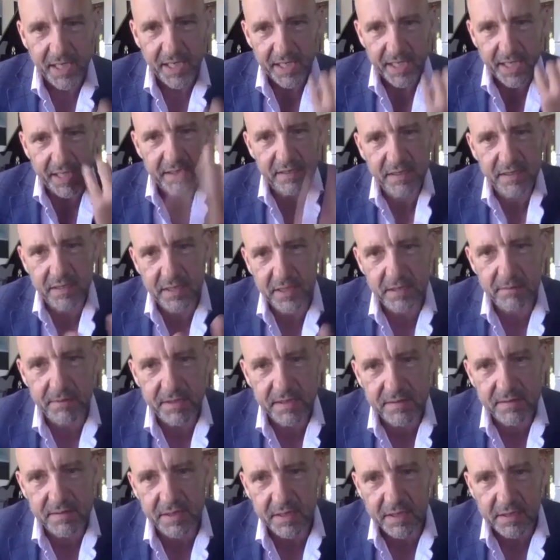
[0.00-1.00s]
And here
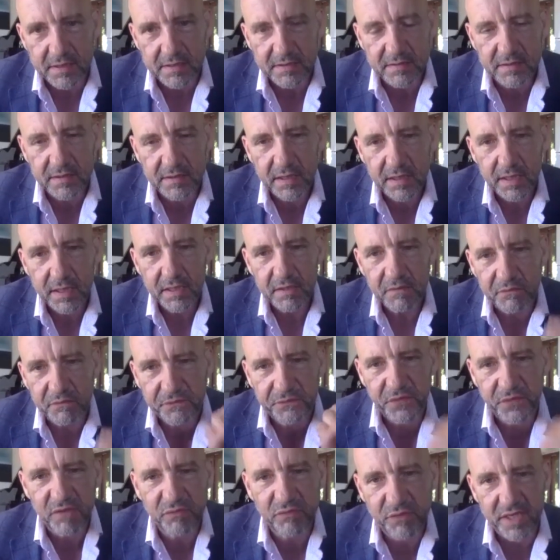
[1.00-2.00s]
it is,
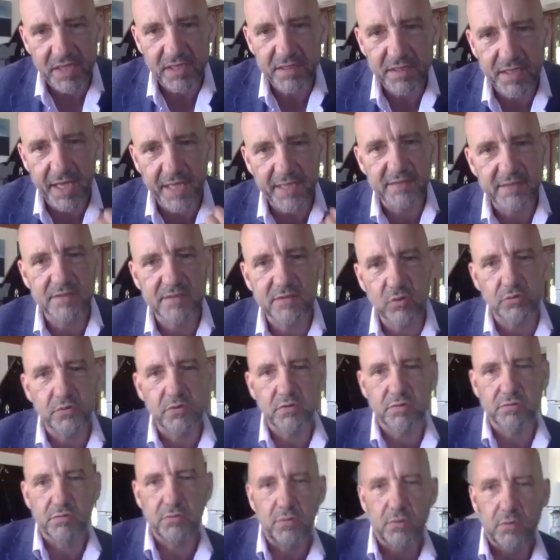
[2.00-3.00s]
vivid and so
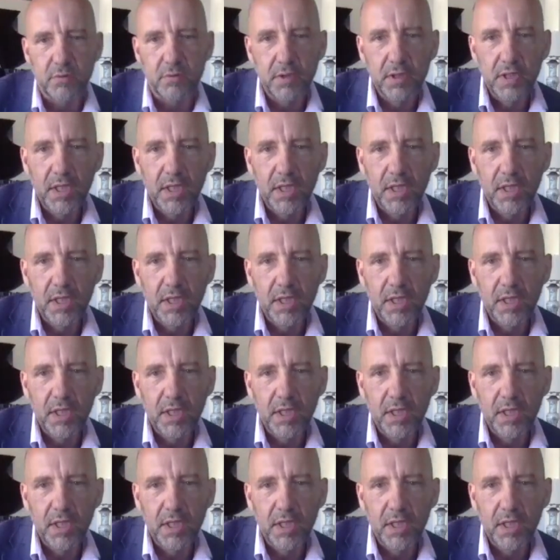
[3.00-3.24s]
true.